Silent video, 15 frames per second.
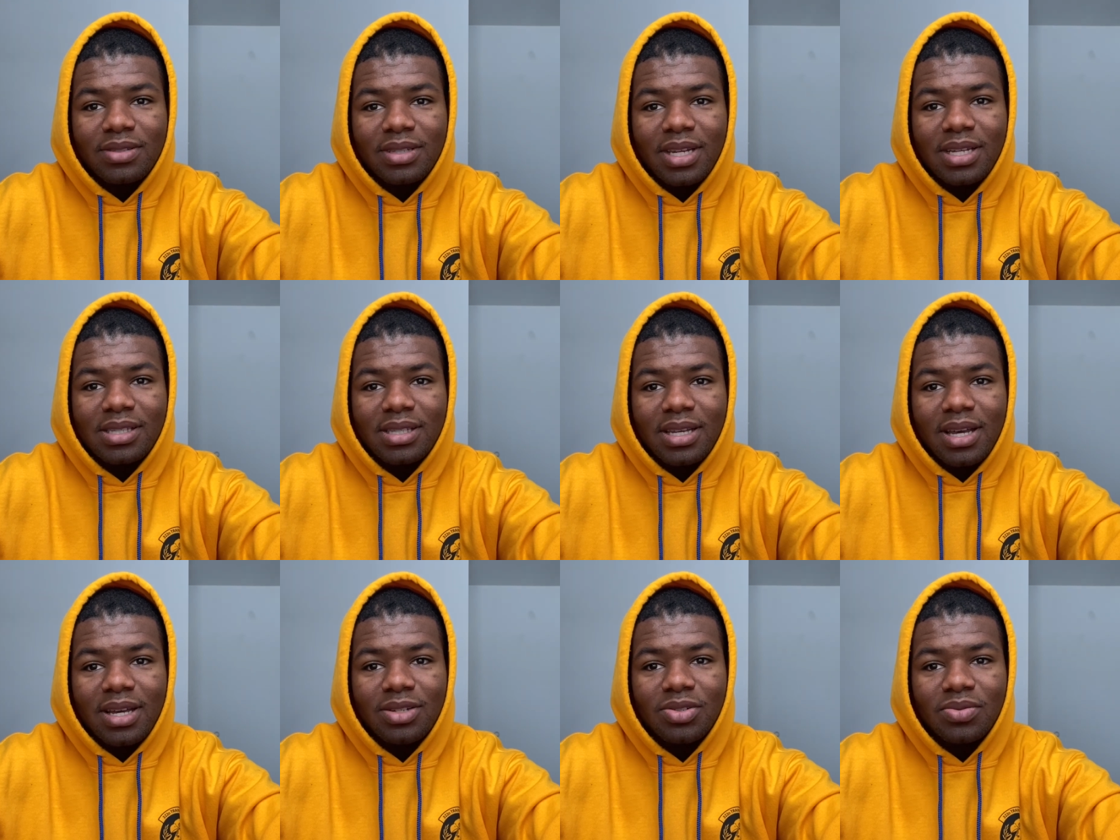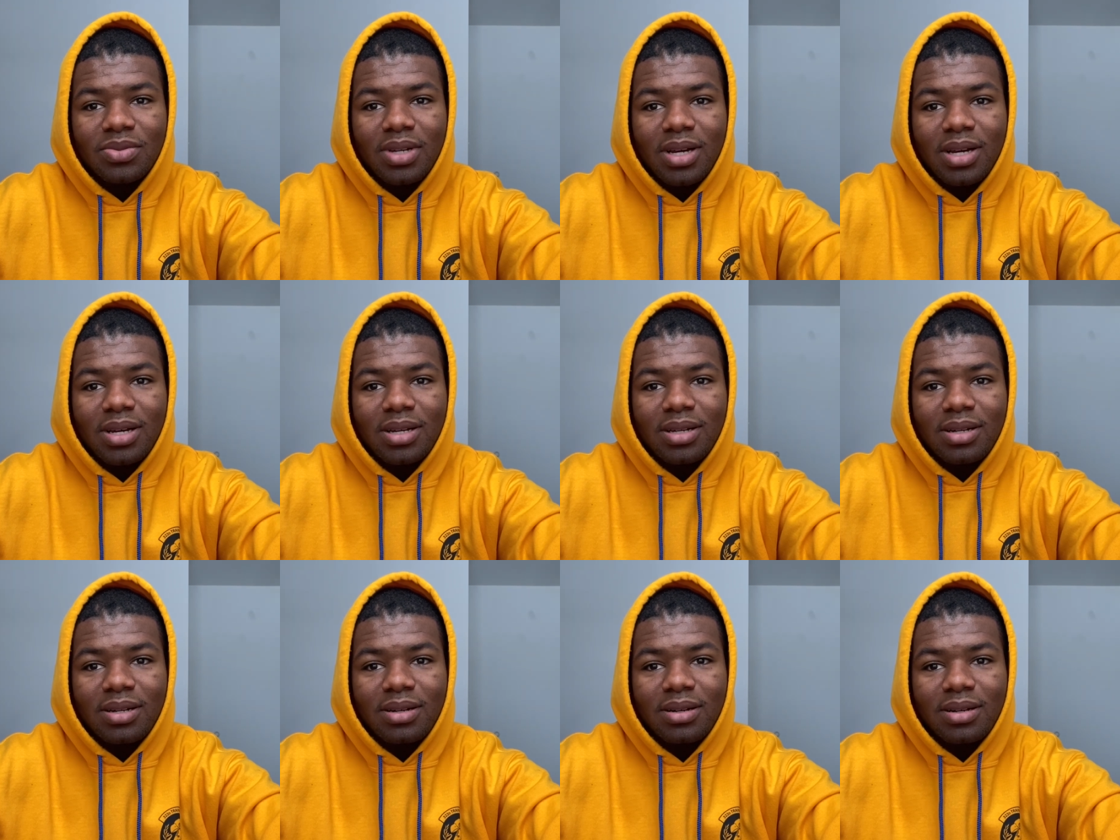and they said, do not
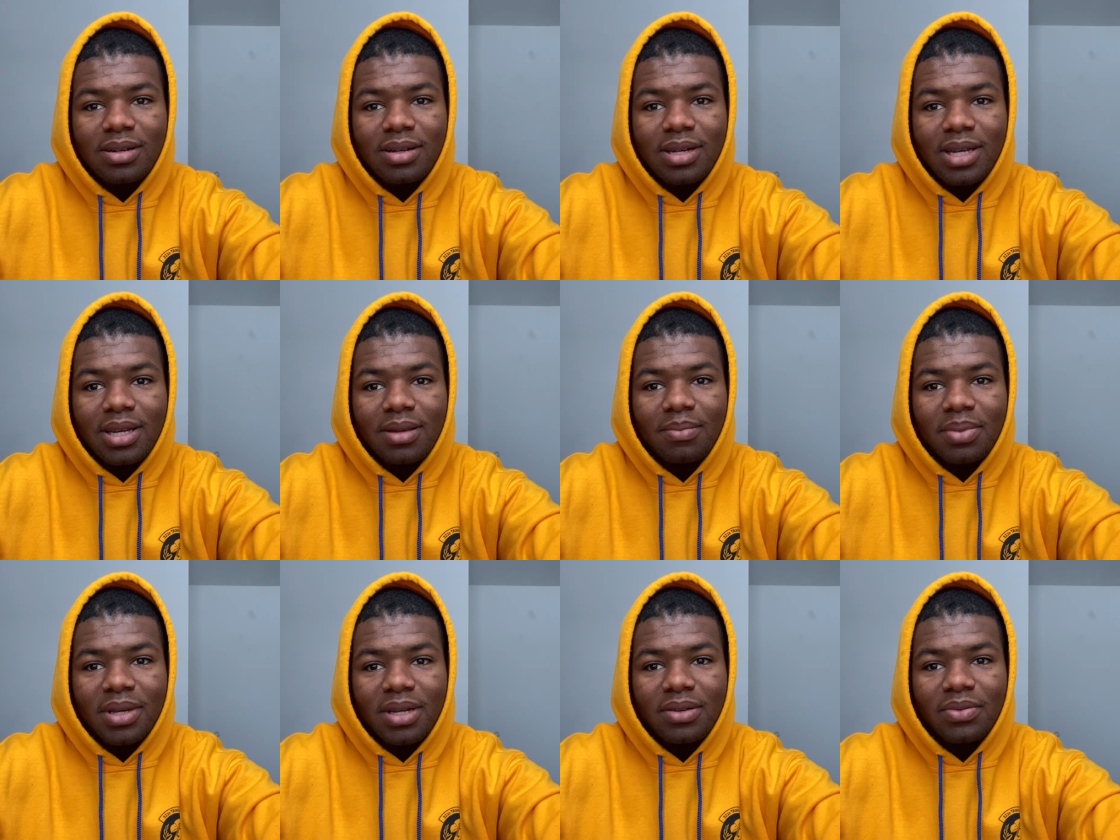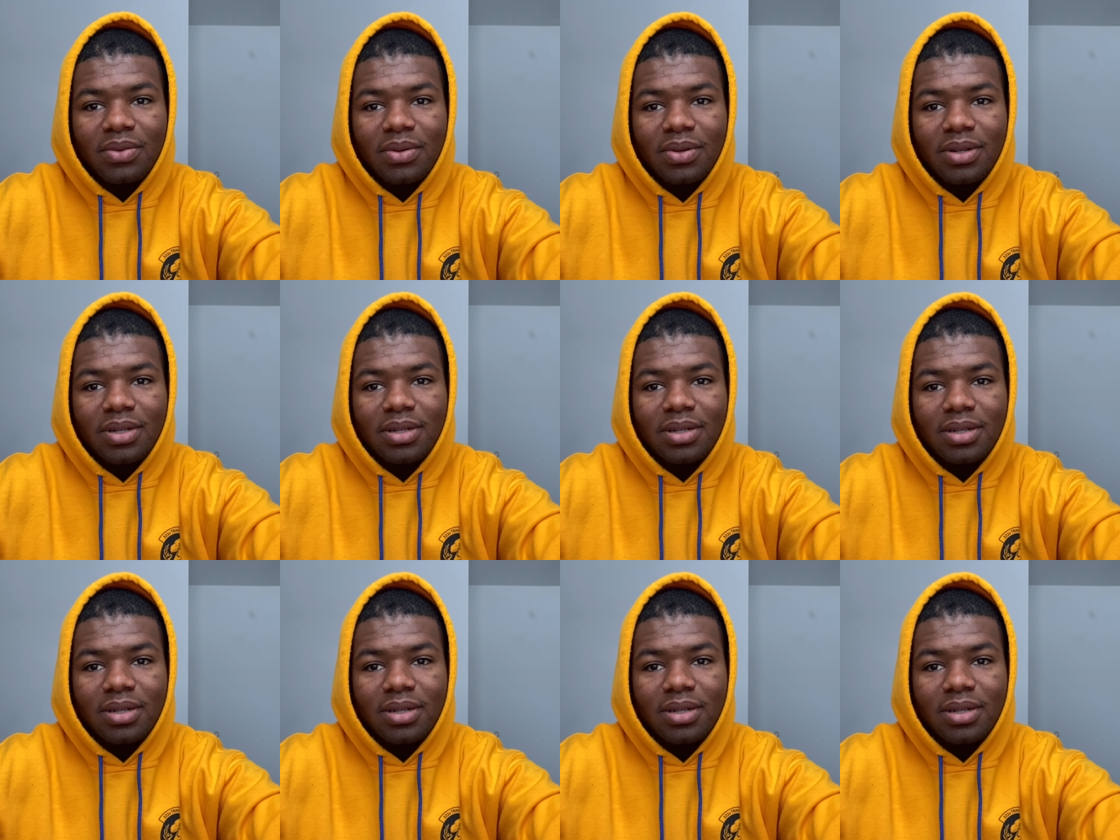get picked for.